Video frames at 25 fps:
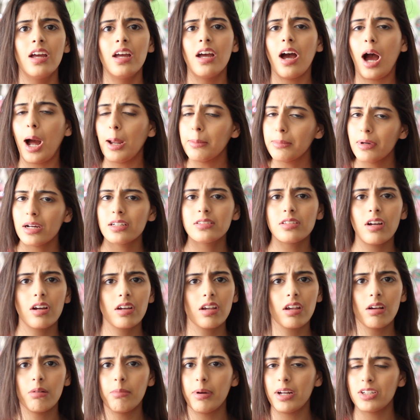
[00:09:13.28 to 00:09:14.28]
I'm not
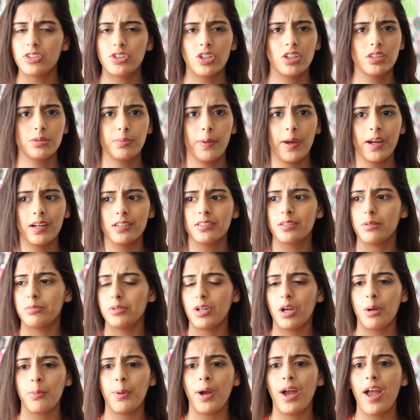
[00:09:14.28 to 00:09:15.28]
talking about just parents, I'm
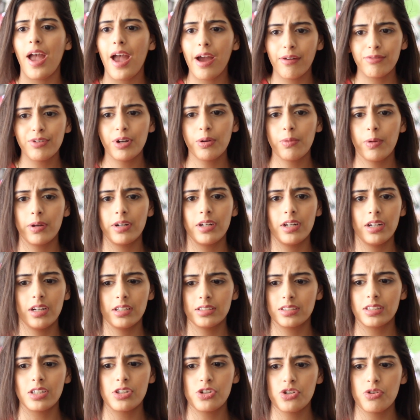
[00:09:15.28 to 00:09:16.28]
talking about everyone in
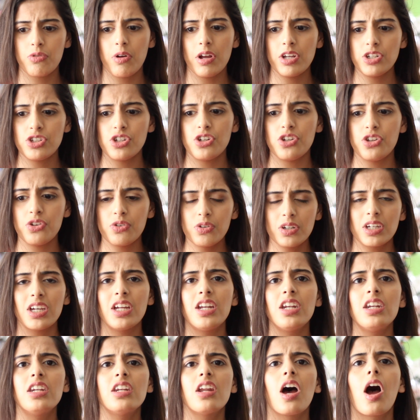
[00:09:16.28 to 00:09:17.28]
this situation. You
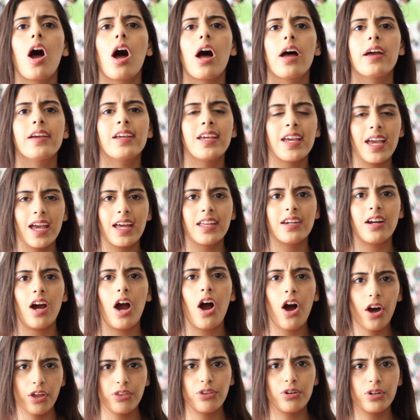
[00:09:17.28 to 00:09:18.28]
cannot hit
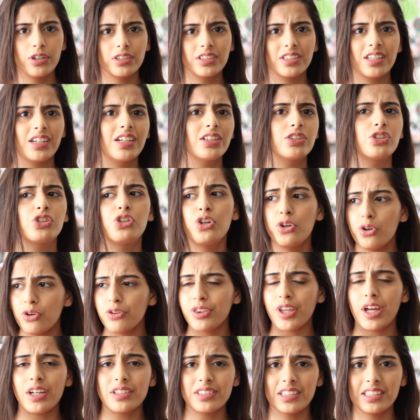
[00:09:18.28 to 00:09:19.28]
others. It is
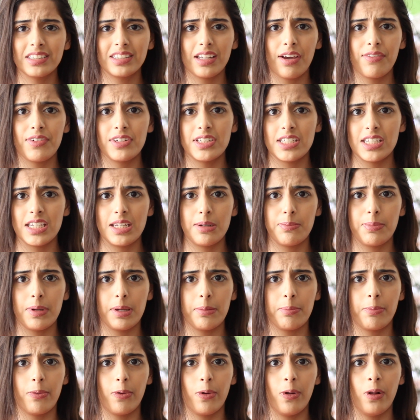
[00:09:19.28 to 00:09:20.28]
2017,
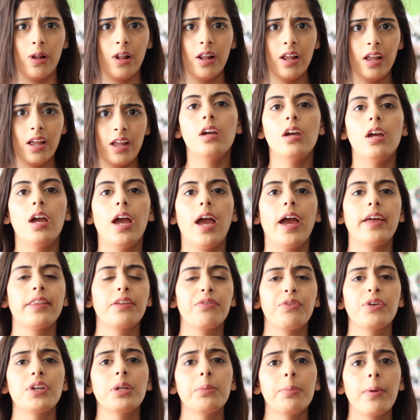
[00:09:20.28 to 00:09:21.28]
people. And the
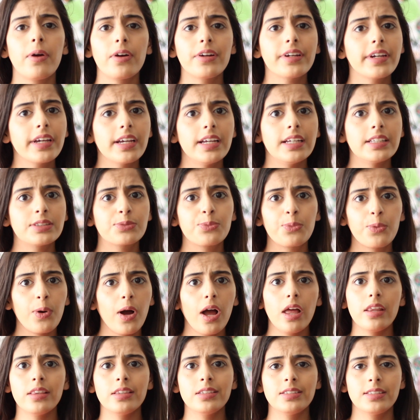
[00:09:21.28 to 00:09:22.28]
funny part is,
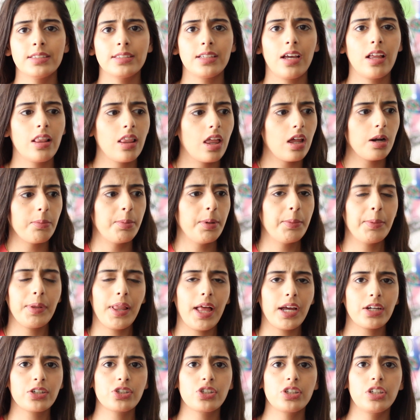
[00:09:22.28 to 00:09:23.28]
once a lot of people
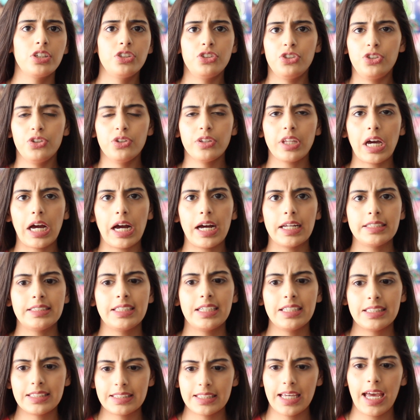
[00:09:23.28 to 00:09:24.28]
actually do that,
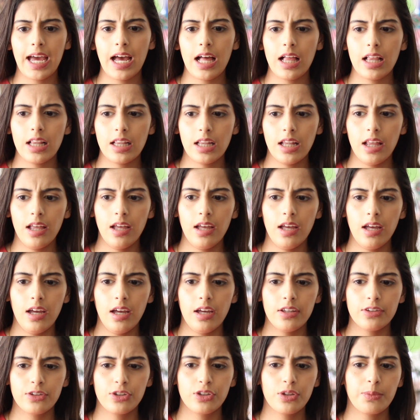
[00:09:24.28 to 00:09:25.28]
they tell
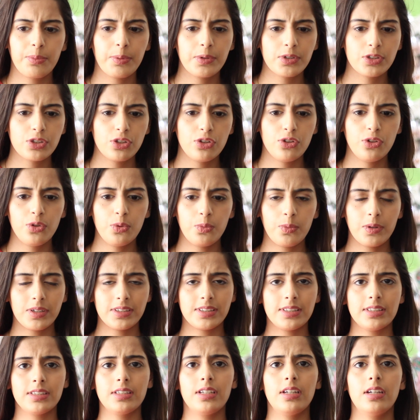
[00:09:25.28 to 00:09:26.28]
to the person who
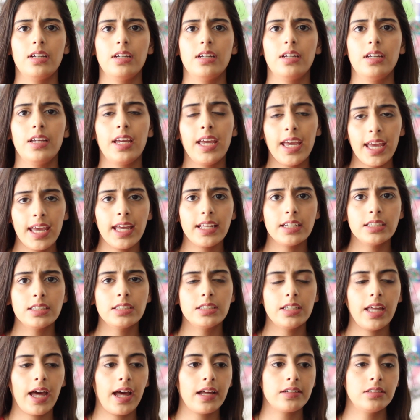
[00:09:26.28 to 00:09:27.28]
was
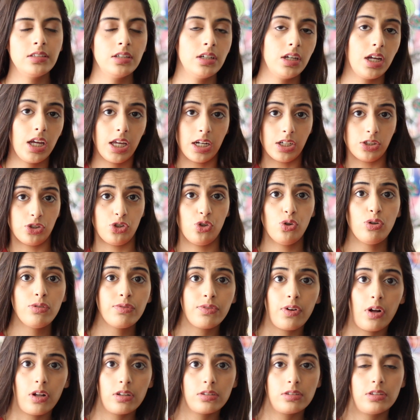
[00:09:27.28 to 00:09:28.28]
hit that it is your
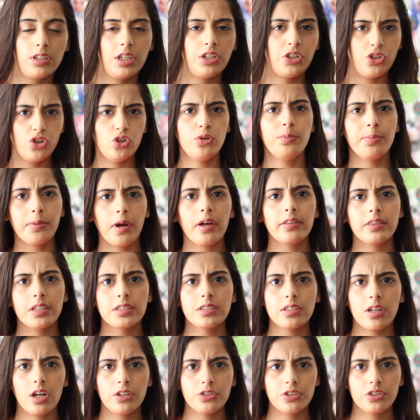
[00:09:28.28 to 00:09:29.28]
fault, that you brought
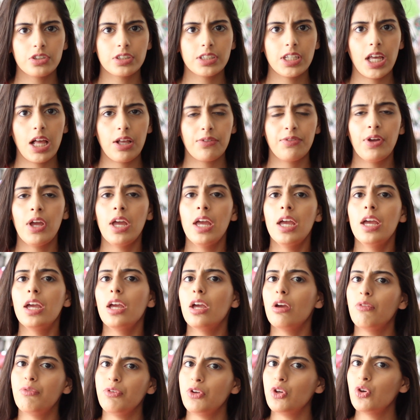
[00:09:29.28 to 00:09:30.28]
this on yourself.
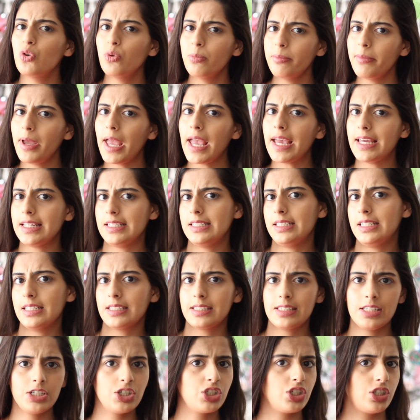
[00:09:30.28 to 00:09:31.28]
If you made
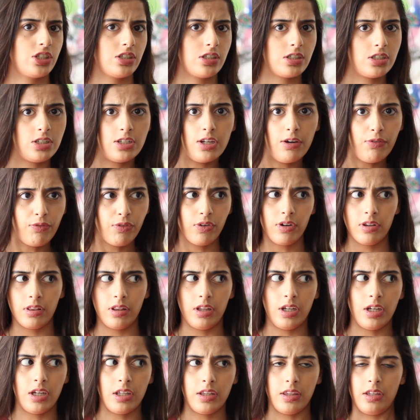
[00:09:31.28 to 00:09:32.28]
decisions
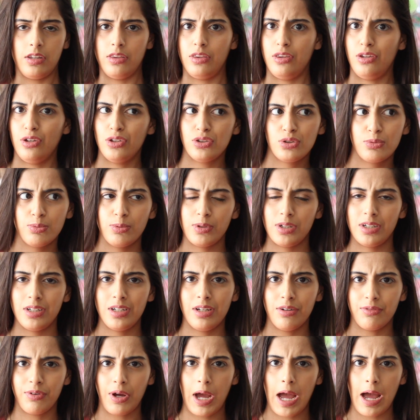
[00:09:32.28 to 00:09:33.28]
differently, then this wouldn't
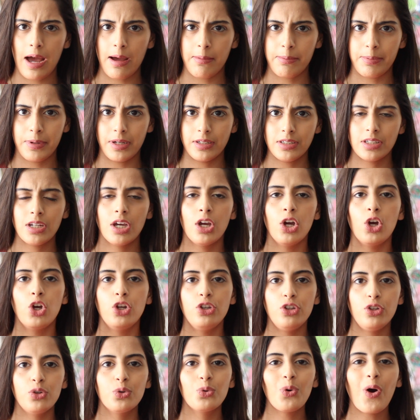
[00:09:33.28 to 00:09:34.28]
have happened.
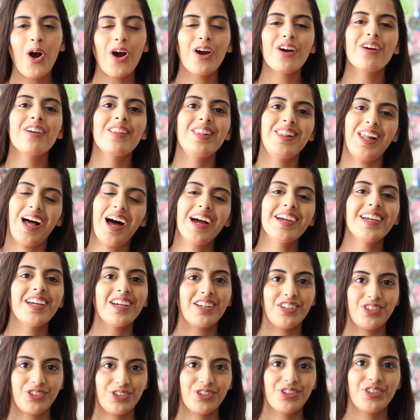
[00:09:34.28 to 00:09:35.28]
You are
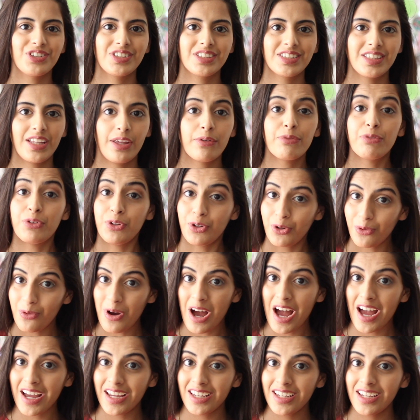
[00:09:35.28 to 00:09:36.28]
lying to yourself. You know
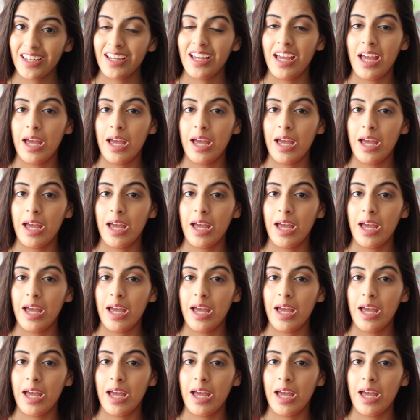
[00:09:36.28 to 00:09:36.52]
why?